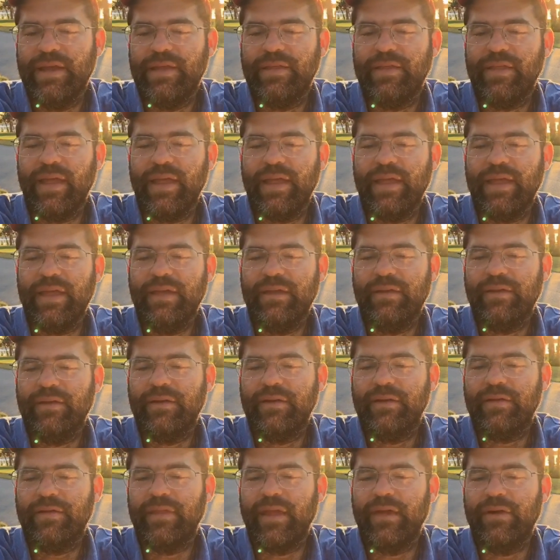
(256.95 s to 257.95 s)
They
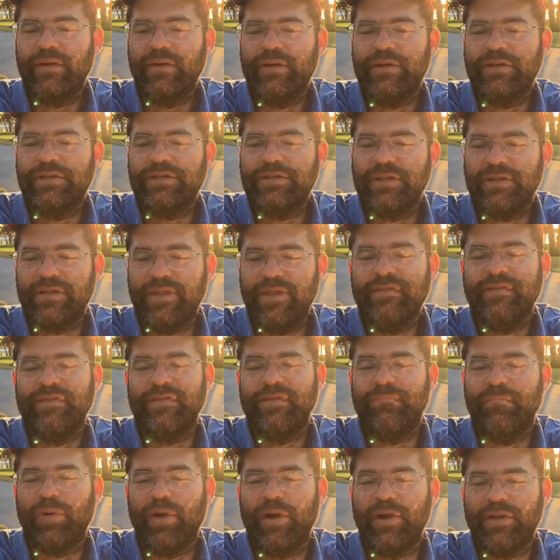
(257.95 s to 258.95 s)
heard, this is
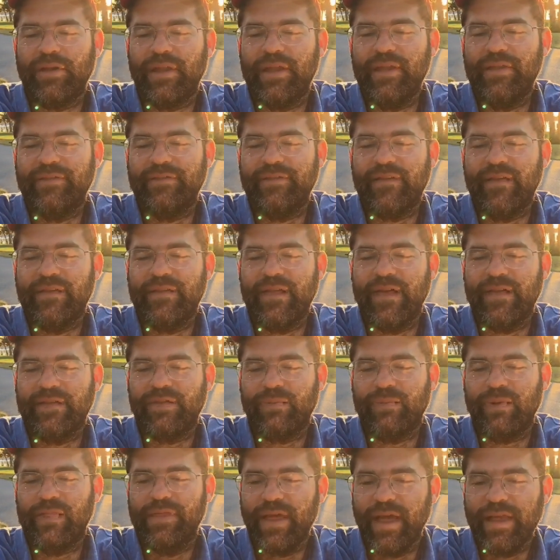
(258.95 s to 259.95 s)
the part Keith said not to
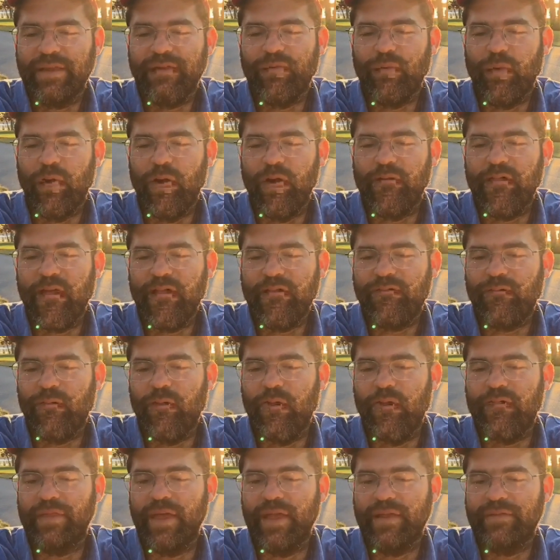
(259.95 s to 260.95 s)
read. That's wrong, that's
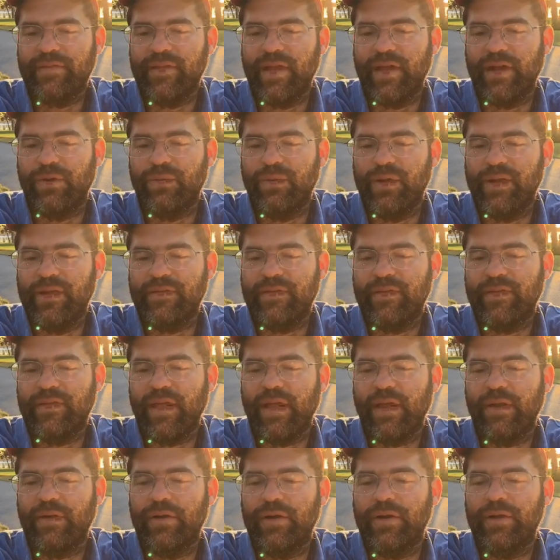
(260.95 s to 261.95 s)
not a reason.
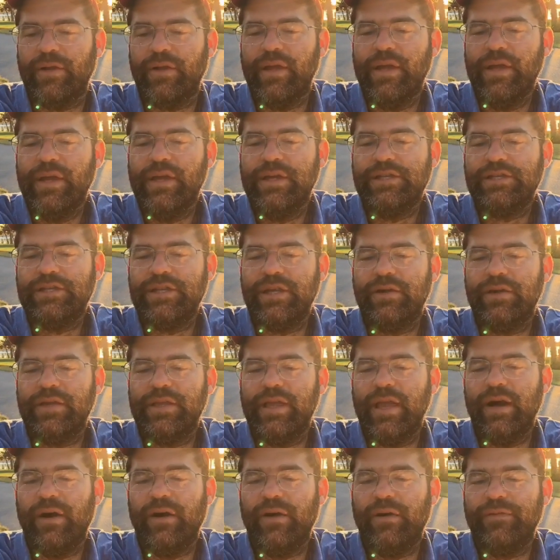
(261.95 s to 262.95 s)
They heard Sheila
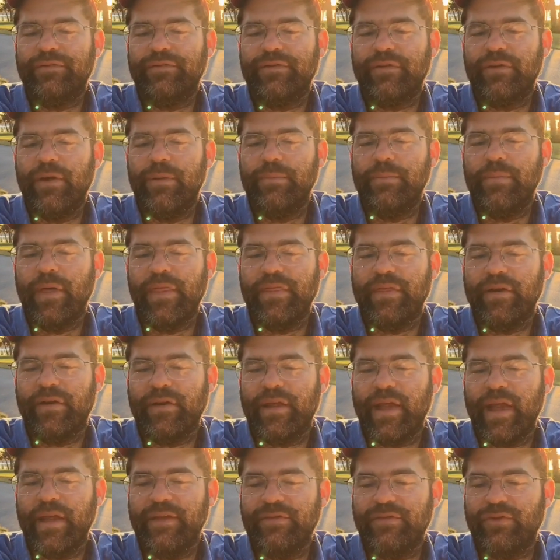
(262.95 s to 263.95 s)
yell from their
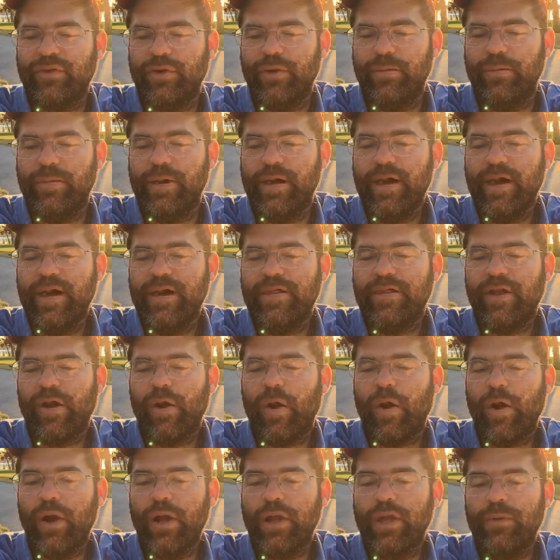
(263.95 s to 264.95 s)
guest room. Their
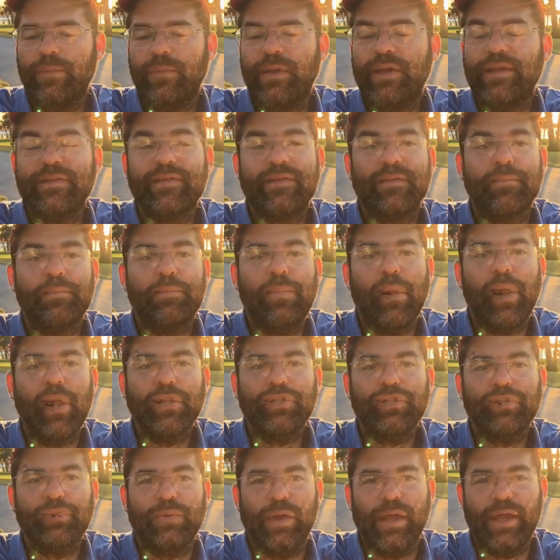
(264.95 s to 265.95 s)
arguments
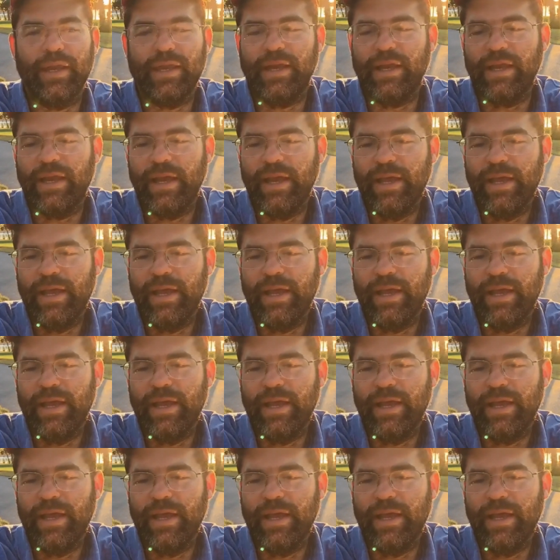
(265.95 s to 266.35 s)
punctuated